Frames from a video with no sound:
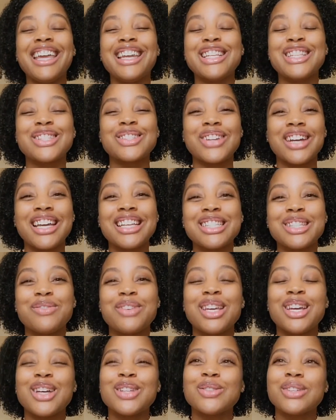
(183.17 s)
it is crazy
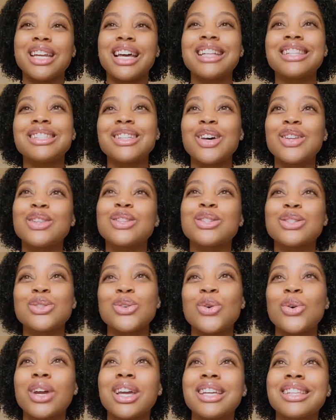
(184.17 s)
because when I tell the
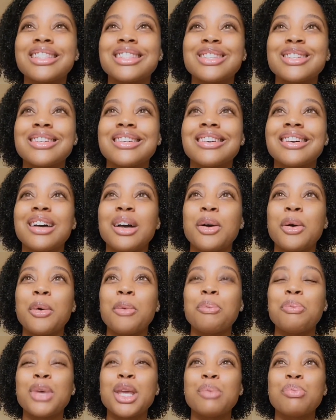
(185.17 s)
story to
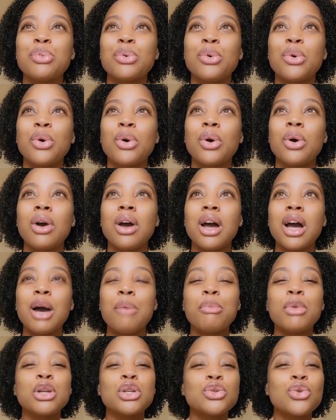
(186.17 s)
people,
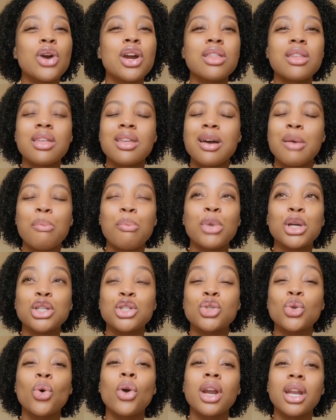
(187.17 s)
majority
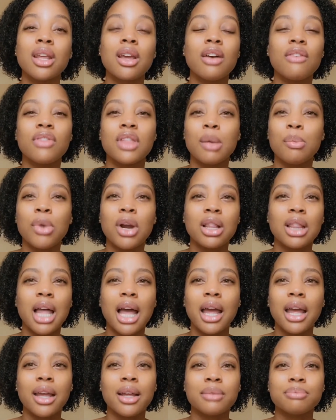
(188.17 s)
majority of them are
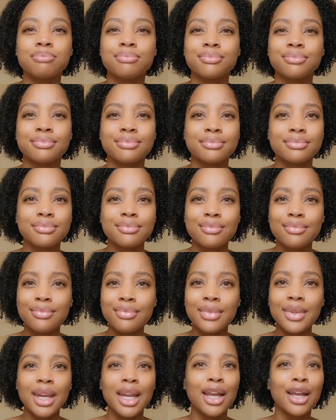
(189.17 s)
like,
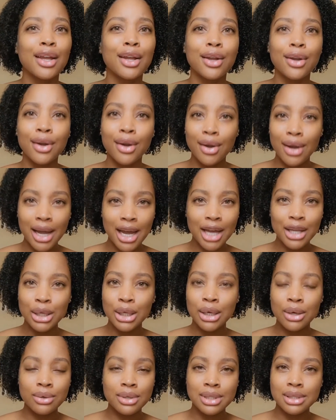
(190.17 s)
"Girl, how
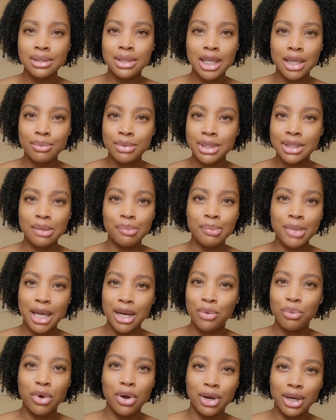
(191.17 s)
you go to sleep with
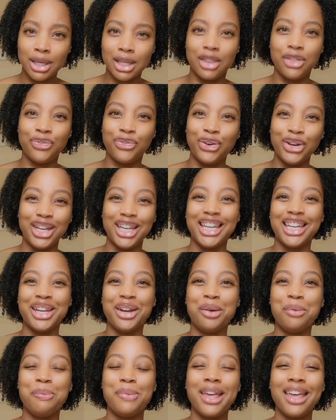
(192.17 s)
somebody walking in front of
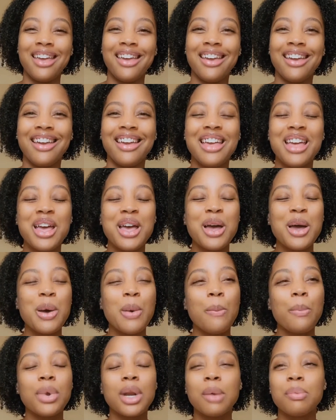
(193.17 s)
your bed?"
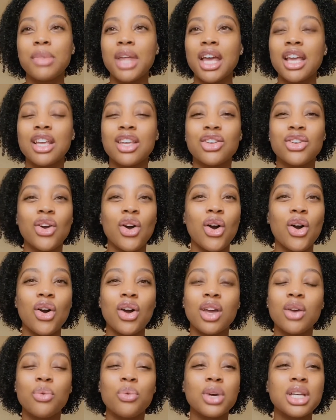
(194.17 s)
But I'm like, y'all,
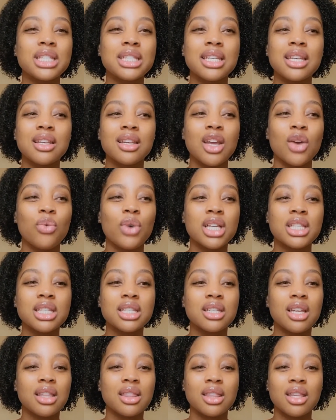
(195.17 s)
it wasn't it
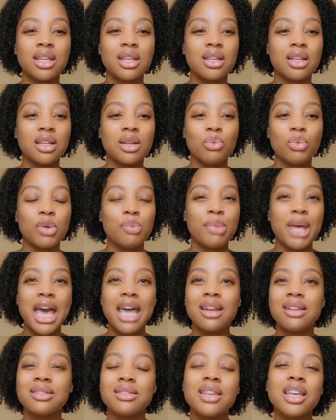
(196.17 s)
wasn't nothing with
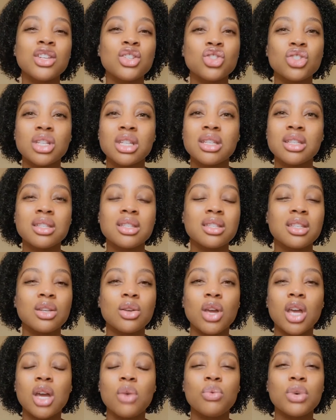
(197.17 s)
bad intentions.
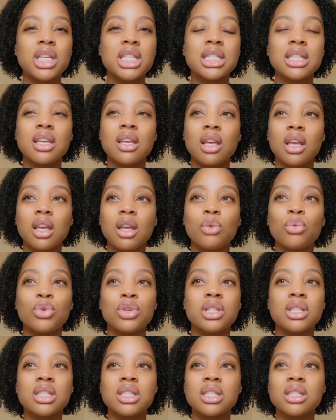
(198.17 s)
It, it was it
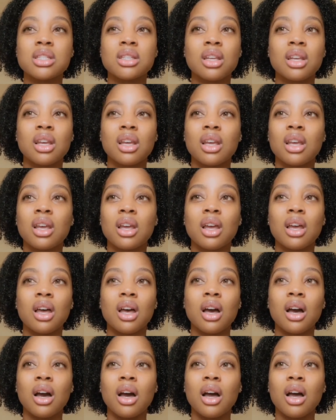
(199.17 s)
was
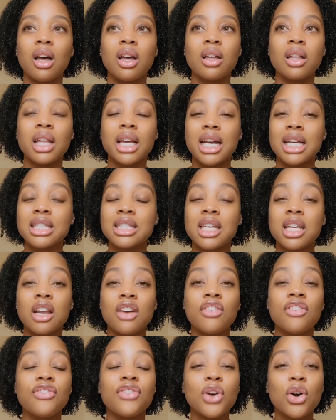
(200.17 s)
like I said,
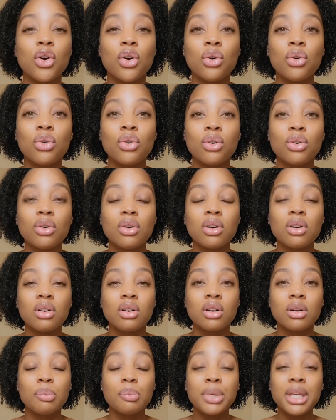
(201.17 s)
I felt
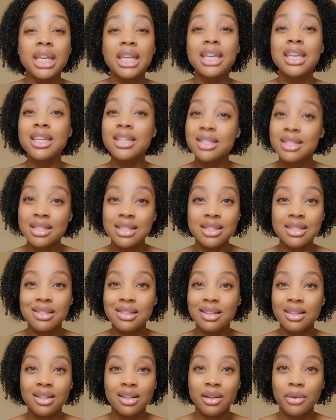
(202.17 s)
peace.